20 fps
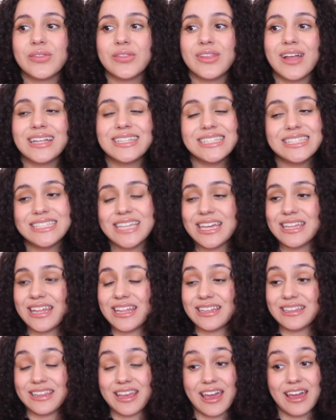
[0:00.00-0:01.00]
not to say
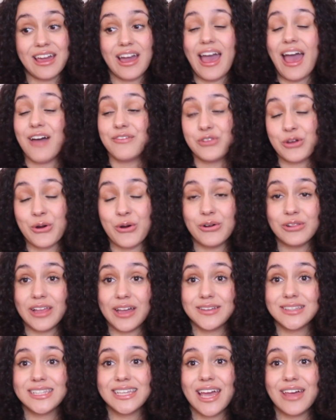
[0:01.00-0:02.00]
that they have their whole
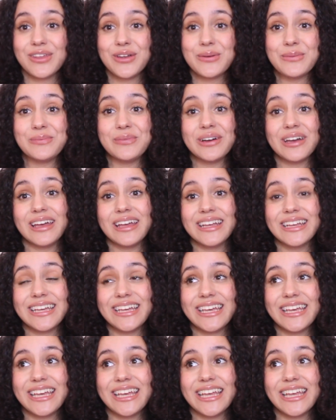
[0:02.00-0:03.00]
lives together, but
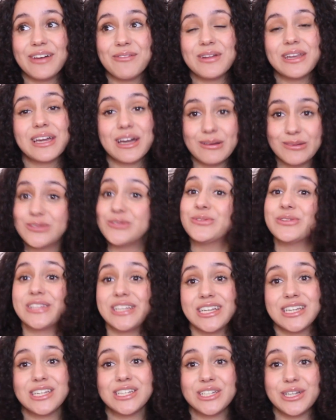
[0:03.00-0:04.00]
when it comes to
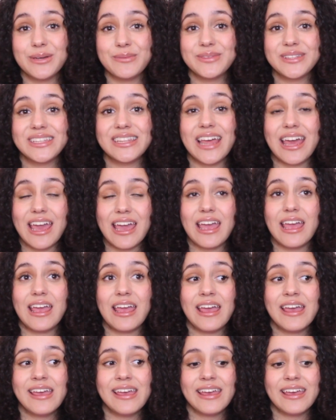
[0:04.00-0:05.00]
relationships,
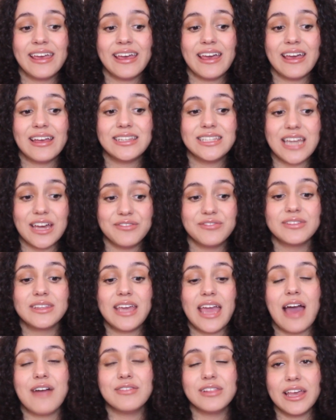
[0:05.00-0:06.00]
they
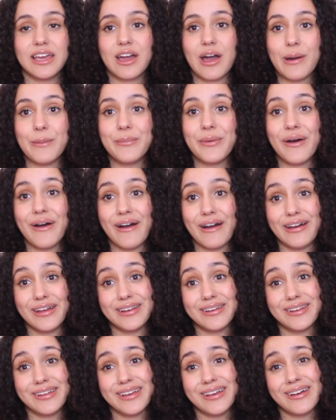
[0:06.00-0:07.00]
definitely have a leg up
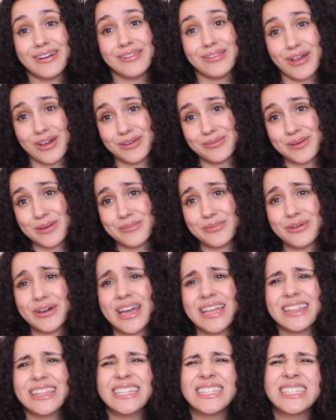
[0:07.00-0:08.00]
on a lot of people.
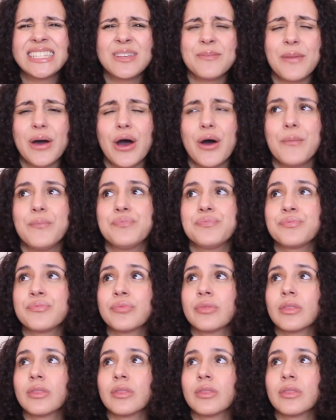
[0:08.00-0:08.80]
And this is about,